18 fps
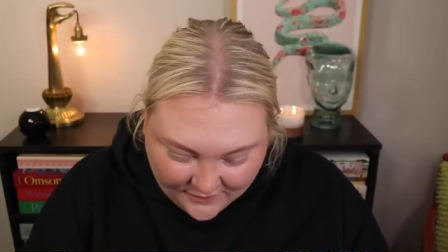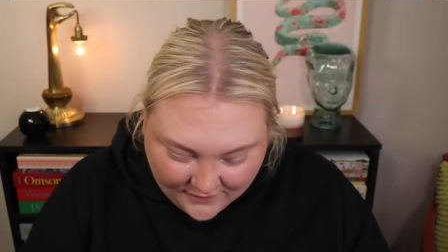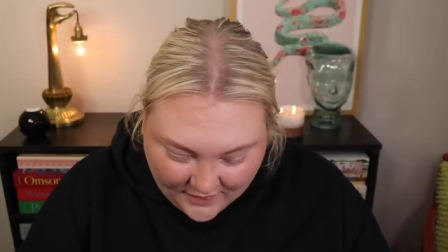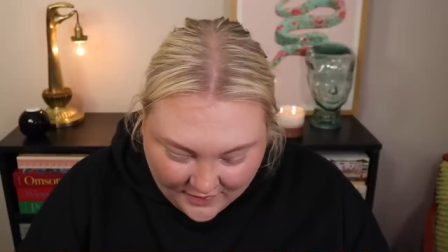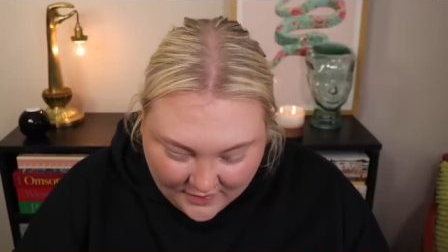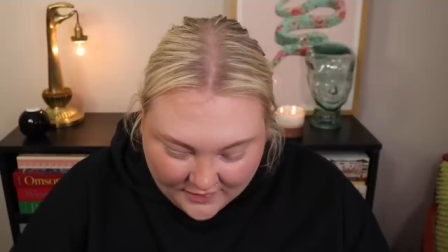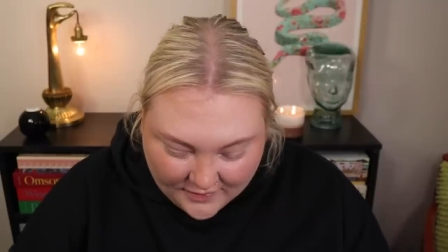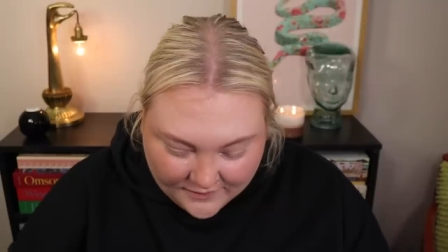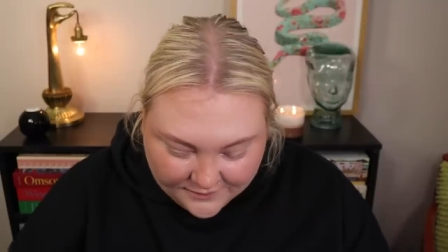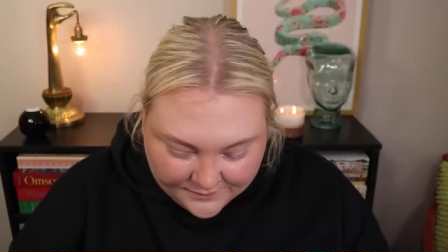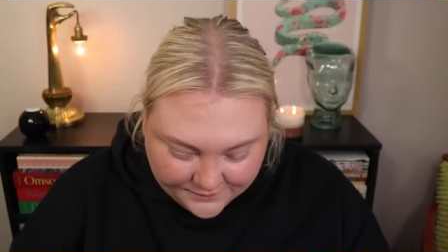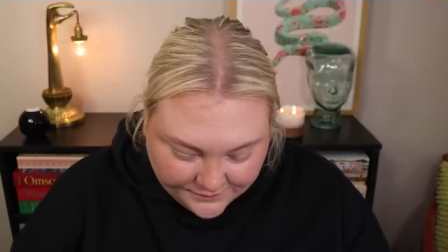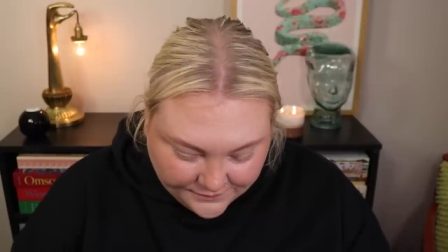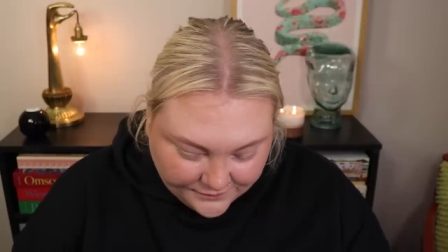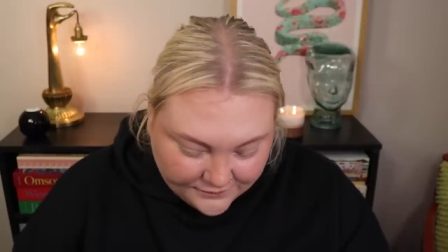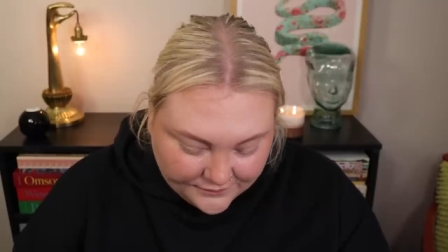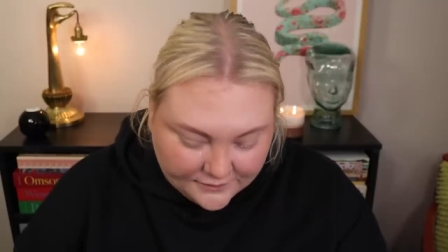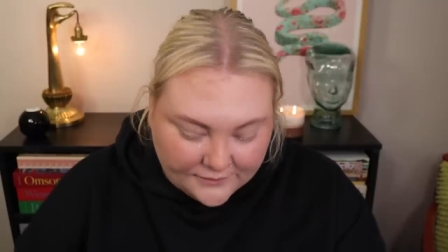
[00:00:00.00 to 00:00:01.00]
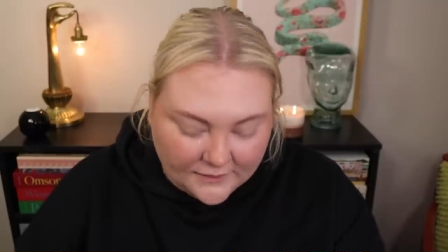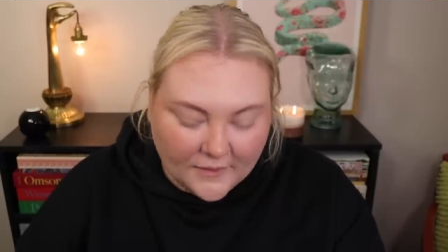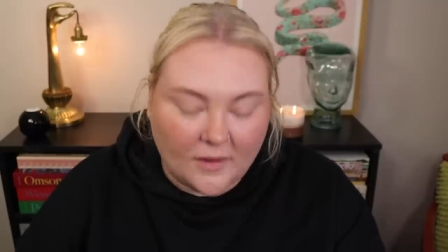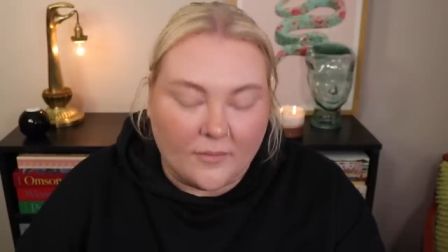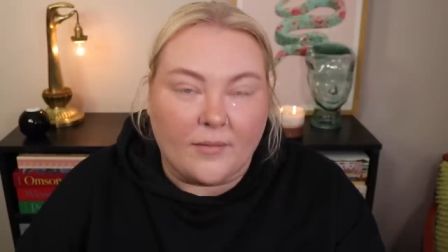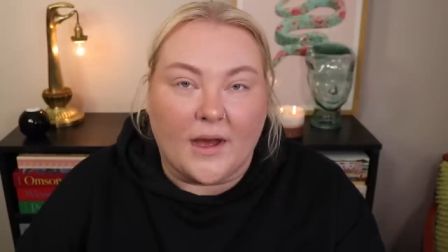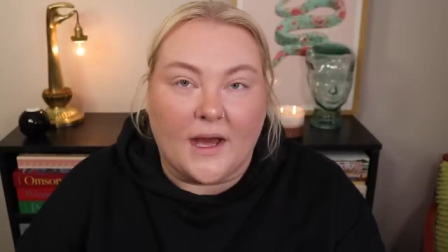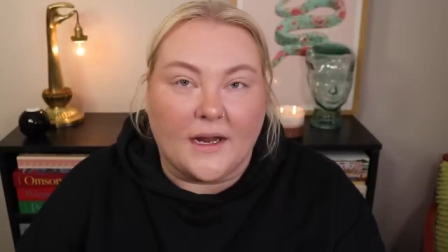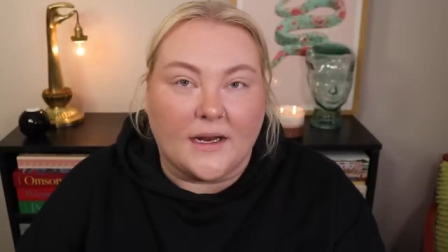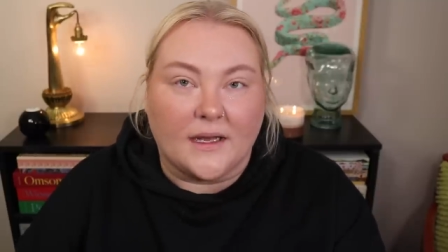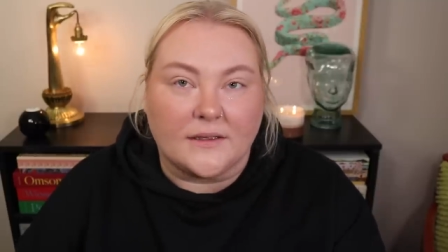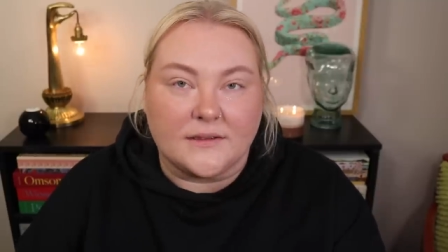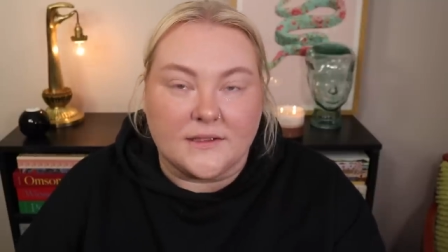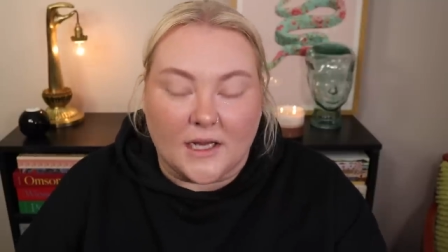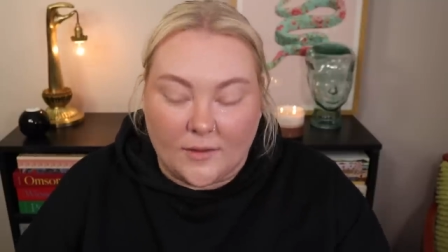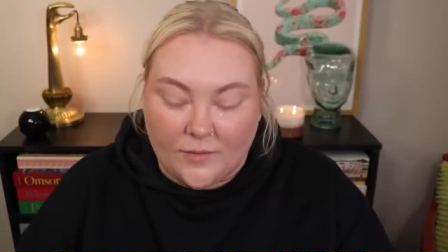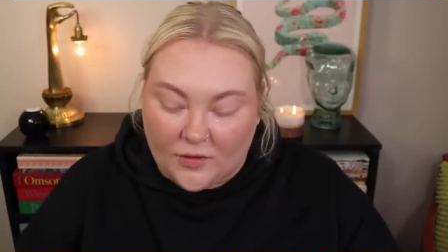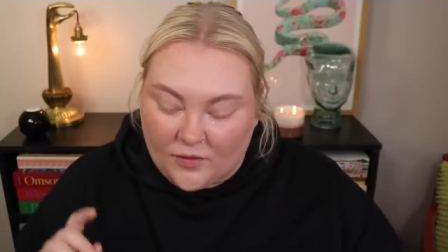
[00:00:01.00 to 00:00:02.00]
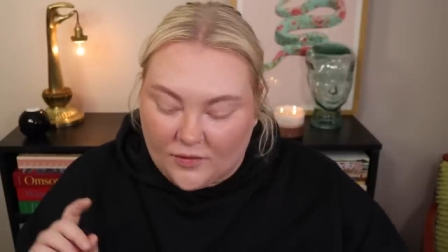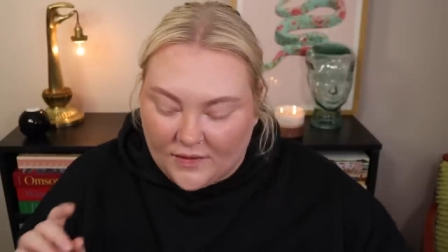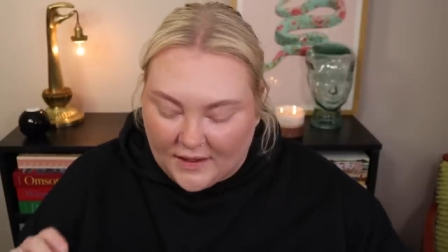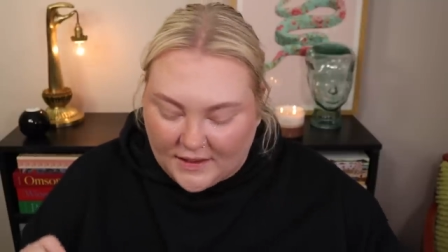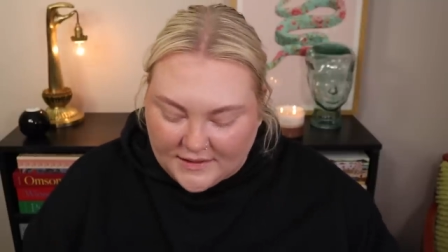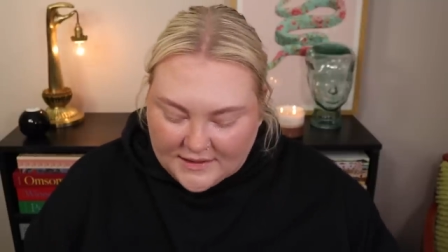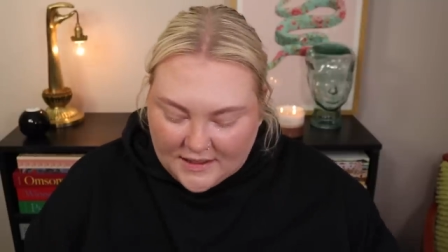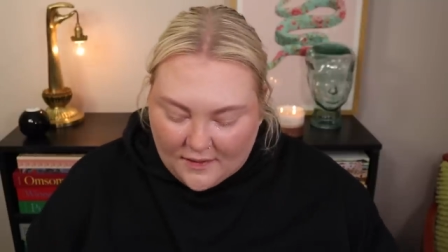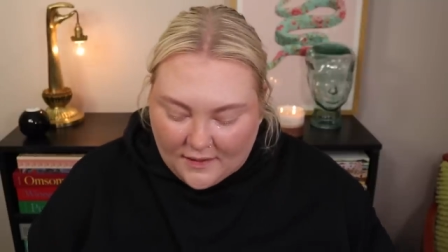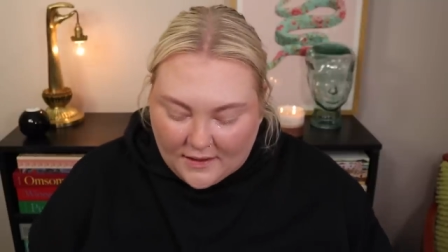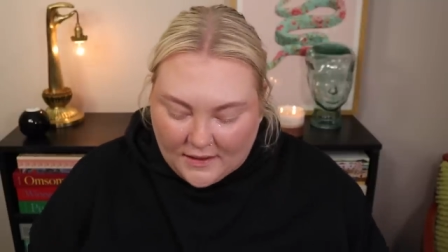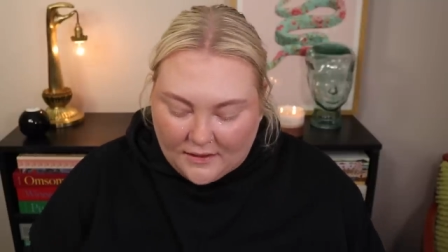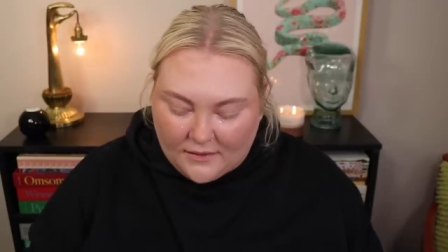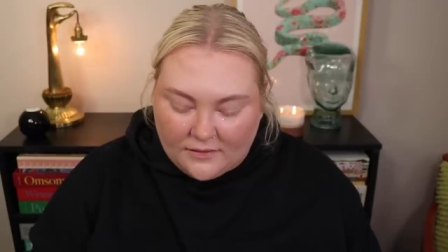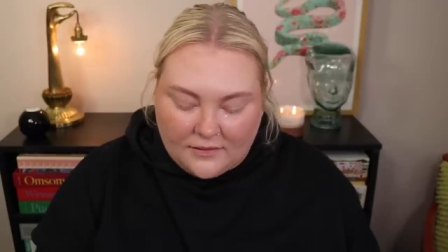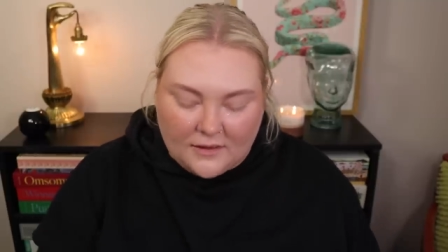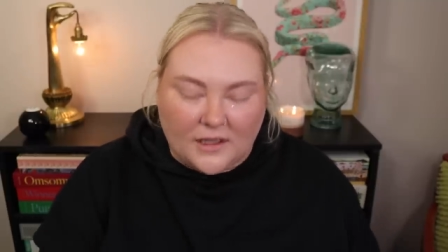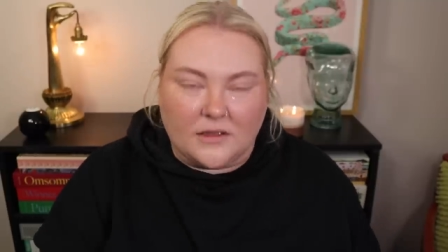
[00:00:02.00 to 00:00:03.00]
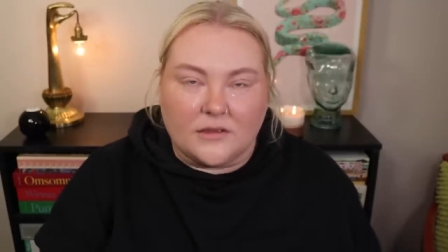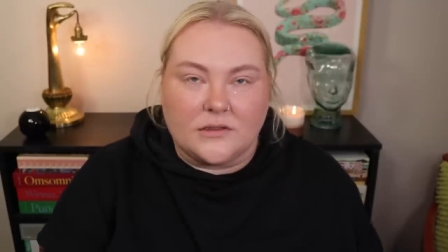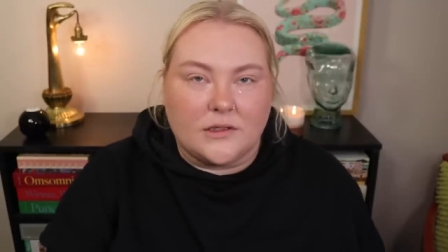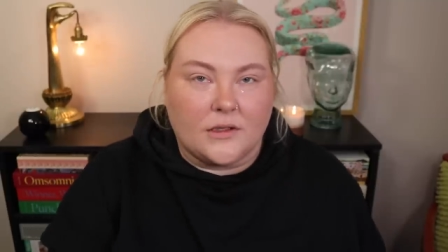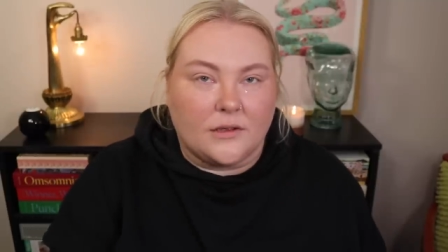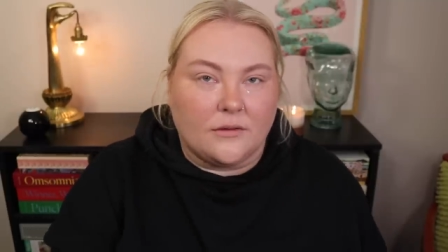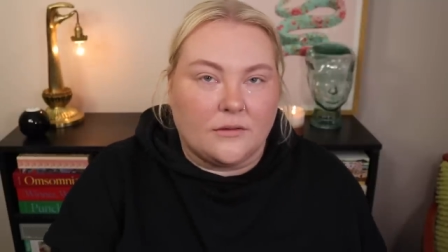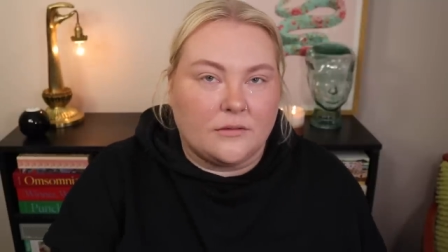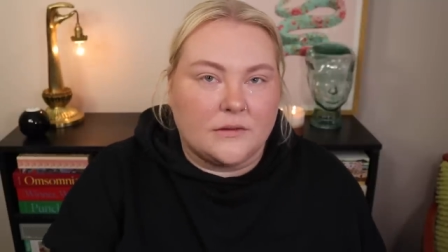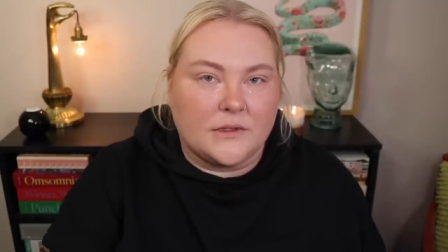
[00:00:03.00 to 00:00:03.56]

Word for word: of the badass type you could like tell anything to